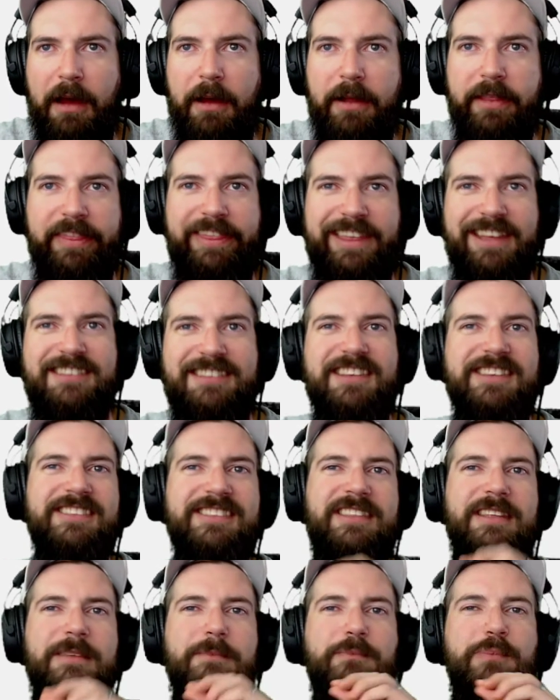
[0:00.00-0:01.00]
This is
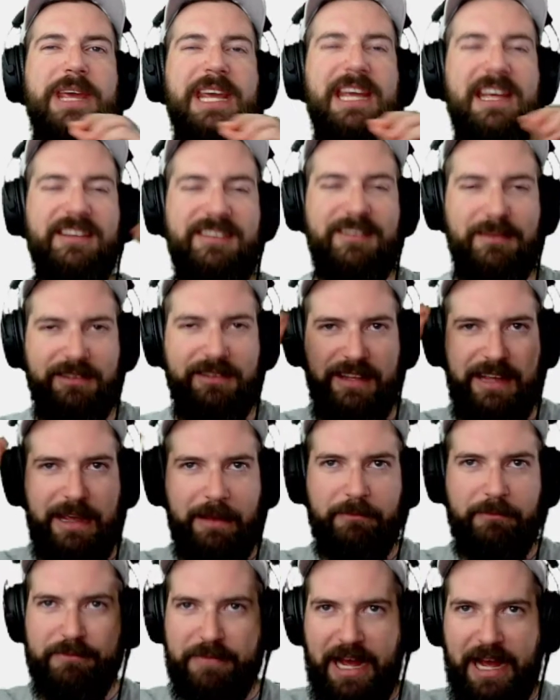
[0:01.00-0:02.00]
the biggest
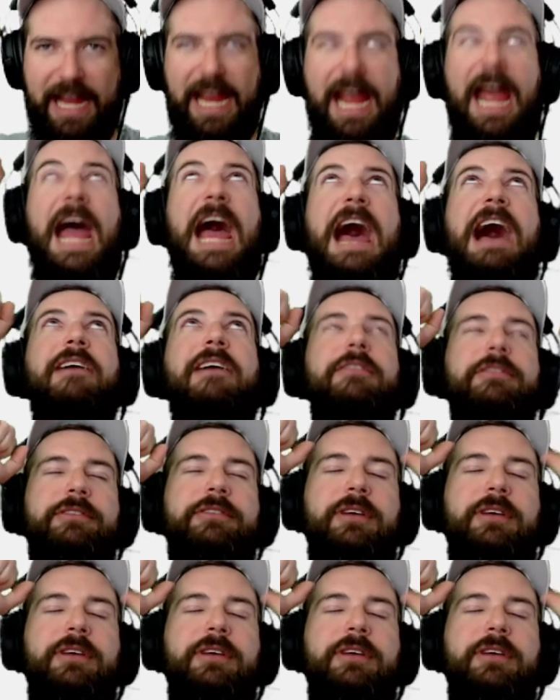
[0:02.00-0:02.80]
tip I have.